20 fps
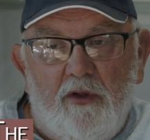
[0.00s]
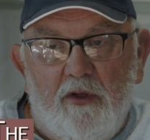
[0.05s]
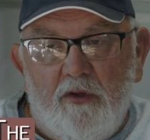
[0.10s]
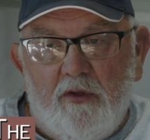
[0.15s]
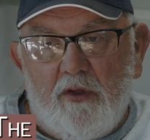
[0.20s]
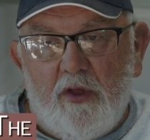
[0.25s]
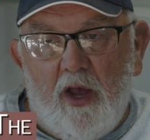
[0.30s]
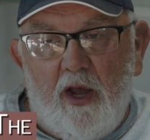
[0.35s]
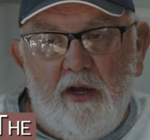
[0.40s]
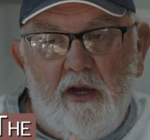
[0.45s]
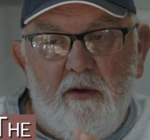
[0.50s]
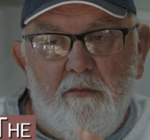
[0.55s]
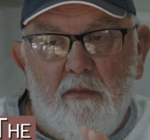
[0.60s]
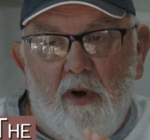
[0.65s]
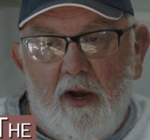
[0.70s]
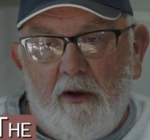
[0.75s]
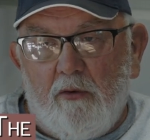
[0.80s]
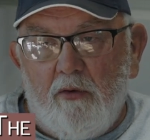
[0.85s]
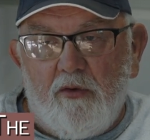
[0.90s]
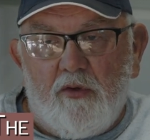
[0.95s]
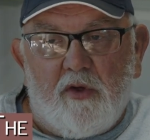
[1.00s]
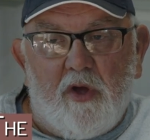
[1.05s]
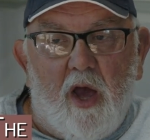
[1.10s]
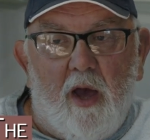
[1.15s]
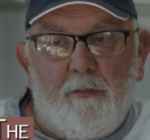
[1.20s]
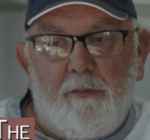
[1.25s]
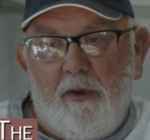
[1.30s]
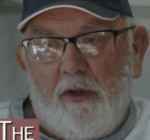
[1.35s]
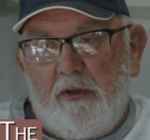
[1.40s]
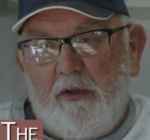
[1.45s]
this tiny
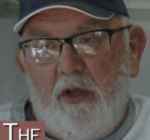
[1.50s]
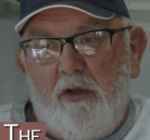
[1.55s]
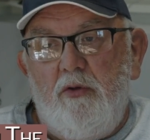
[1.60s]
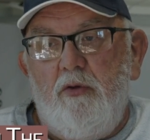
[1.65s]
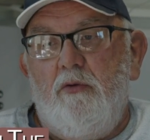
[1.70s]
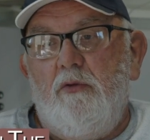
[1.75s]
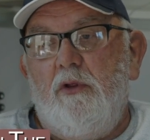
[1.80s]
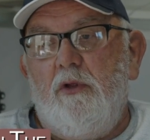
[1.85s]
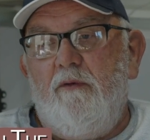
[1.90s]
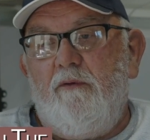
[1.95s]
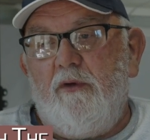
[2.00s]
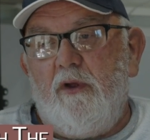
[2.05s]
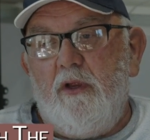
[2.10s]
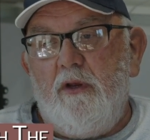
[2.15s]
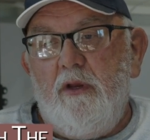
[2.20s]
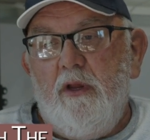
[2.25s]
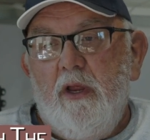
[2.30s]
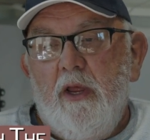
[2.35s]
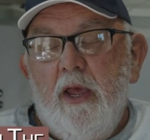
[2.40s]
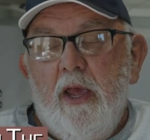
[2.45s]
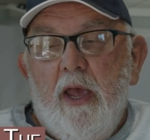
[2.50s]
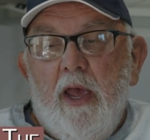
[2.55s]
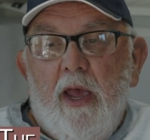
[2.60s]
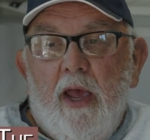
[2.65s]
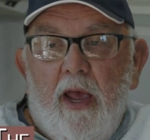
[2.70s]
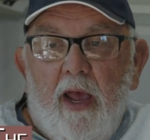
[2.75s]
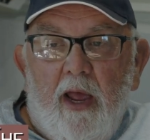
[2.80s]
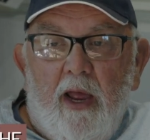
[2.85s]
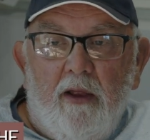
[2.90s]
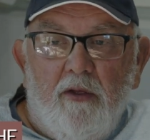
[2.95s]
microscopic that you live in.
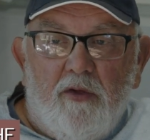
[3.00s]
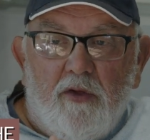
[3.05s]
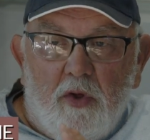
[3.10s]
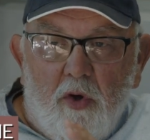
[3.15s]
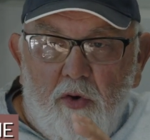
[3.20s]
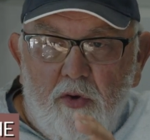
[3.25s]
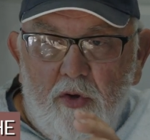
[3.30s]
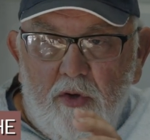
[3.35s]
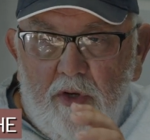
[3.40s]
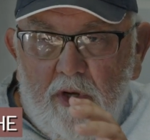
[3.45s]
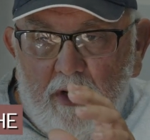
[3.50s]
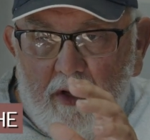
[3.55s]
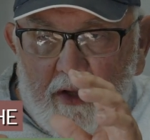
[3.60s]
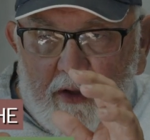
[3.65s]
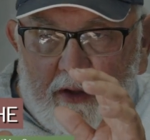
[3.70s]
And so you need to